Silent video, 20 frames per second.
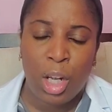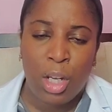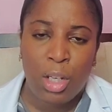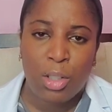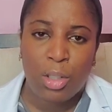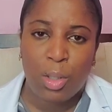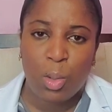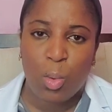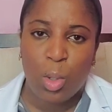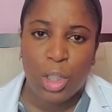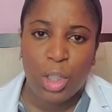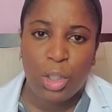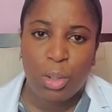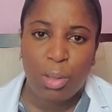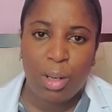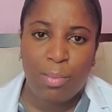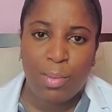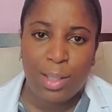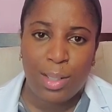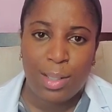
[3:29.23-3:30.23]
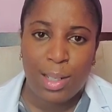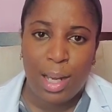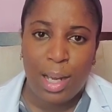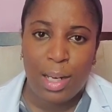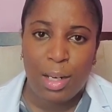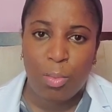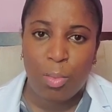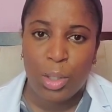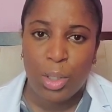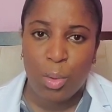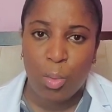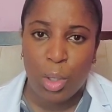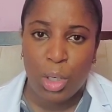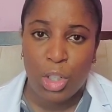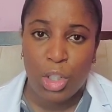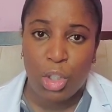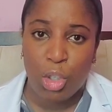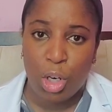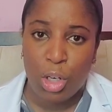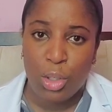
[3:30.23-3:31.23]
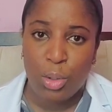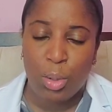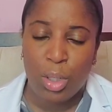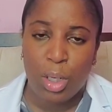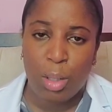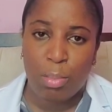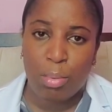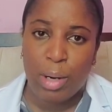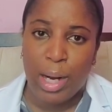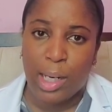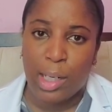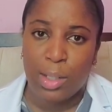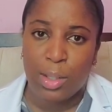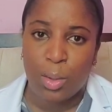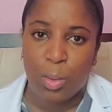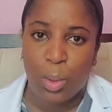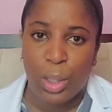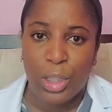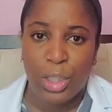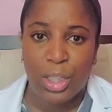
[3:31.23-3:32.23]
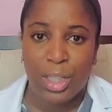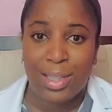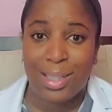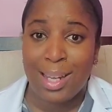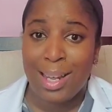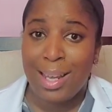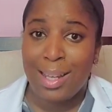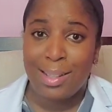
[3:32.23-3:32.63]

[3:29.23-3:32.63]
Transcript: So once you have decided when you want to start doing your practice questions,